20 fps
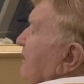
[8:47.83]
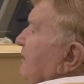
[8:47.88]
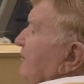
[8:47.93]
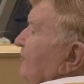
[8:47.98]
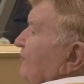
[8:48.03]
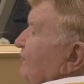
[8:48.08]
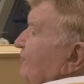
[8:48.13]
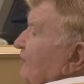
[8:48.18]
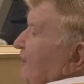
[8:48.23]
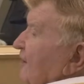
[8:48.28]

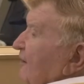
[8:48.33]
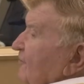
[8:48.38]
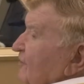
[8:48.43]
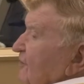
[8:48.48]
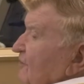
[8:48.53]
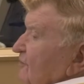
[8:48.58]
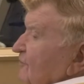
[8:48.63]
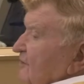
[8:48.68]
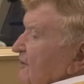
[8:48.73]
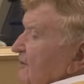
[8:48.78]
of, of
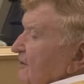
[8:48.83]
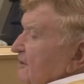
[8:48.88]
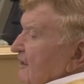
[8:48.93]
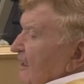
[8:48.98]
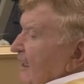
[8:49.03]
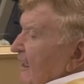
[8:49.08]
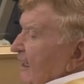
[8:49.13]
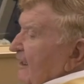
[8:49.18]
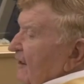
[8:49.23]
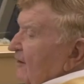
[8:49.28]
the,
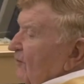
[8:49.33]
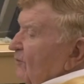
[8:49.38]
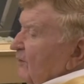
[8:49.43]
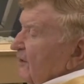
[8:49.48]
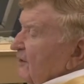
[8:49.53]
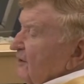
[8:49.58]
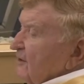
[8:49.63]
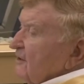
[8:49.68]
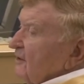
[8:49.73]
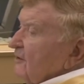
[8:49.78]
how we
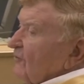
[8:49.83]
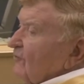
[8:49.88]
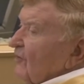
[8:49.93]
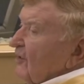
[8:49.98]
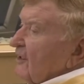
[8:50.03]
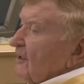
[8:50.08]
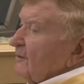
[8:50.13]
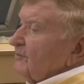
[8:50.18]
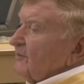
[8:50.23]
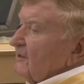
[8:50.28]
could
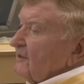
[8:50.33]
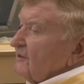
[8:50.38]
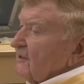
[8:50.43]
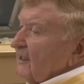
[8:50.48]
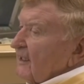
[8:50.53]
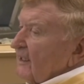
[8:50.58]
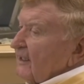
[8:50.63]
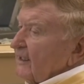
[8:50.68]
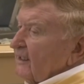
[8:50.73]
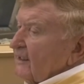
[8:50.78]
develop this
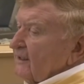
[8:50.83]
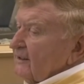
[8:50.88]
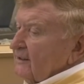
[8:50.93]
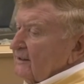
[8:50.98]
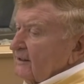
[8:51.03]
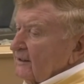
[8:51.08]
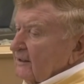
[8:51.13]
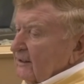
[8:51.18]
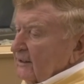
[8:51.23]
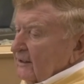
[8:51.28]
land
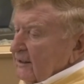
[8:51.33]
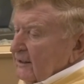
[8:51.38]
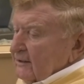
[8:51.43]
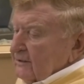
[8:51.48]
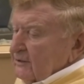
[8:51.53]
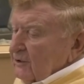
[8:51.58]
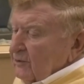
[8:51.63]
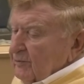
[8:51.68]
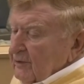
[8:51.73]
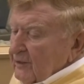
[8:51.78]

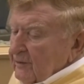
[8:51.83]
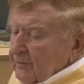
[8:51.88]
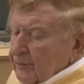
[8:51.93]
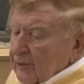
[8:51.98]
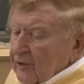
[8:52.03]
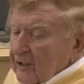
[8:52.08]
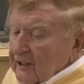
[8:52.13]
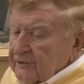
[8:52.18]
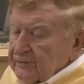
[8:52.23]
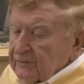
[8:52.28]
to be
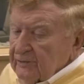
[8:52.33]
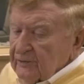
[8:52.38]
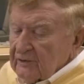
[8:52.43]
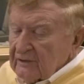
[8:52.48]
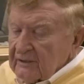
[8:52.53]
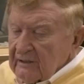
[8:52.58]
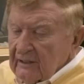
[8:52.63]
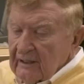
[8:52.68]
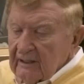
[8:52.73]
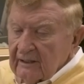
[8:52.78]

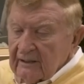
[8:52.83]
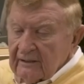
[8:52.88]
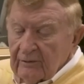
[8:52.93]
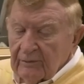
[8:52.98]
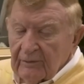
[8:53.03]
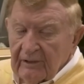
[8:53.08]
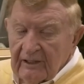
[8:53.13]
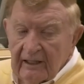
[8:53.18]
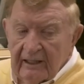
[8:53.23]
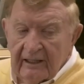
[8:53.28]
prosperous and to
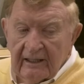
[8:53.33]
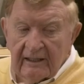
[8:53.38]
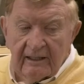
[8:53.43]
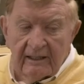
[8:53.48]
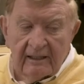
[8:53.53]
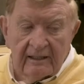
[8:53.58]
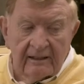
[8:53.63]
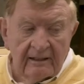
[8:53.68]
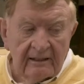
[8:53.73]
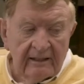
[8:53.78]
be
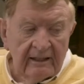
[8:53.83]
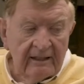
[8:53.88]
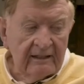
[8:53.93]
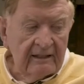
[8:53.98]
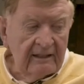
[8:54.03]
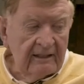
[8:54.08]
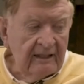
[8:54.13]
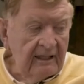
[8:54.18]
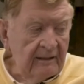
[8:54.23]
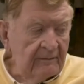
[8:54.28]
eco
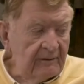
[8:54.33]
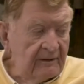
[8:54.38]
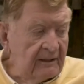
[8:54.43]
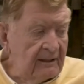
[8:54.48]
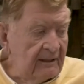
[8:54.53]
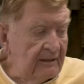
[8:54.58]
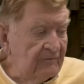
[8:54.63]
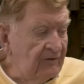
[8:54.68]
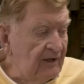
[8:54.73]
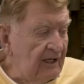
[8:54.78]

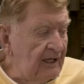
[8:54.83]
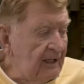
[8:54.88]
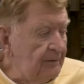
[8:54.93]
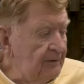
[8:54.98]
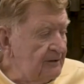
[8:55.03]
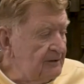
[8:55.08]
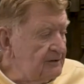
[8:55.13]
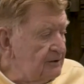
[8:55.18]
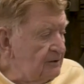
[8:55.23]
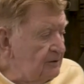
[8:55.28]
economically
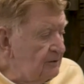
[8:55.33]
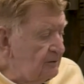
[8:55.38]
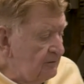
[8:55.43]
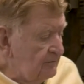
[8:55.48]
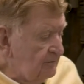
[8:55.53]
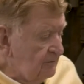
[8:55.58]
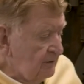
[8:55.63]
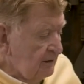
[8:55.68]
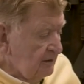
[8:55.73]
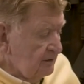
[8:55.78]
viable to,
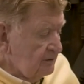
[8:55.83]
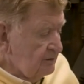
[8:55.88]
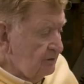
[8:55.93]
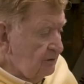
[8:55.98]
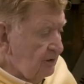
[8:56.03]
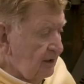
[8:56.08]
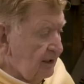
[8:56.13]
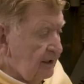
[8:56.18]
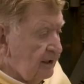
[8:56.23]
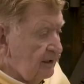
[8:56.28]

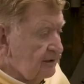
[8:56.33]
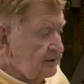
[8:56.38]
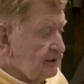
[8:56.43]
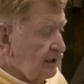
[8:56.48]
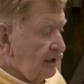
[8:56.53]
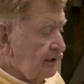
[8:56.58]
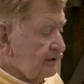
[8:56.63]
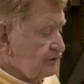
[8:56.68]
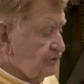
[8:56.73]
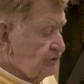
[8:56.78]
to our,
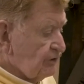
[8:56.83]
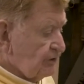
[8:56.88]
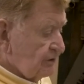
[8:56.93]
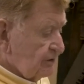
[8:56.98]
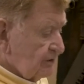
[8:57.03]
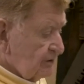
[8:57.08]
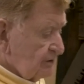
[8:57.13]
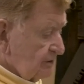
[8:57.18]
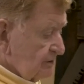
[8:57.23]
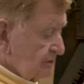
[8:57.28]
our
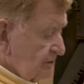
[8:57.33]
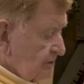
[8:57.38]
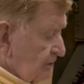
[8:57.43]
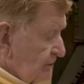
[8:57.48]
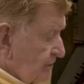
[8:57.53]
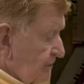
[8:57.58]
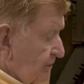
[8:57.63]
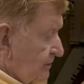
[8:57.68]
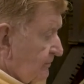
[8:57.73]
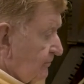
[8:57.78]
citizens
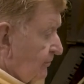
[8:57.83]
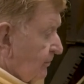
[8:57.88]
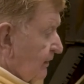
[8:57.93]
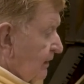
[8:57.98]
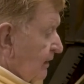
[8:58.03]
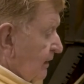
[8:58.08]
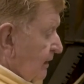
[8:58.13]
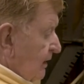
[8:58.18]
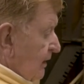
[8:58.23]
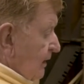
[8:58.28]
here.
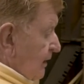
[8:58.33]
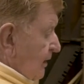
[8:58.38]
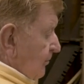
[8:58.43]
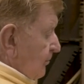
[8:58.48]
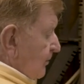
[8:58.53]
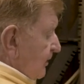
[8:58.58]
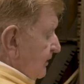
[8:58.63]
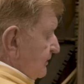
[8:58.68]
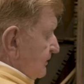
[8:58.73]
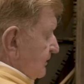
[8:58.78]

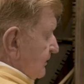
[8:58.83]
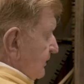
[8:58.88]
But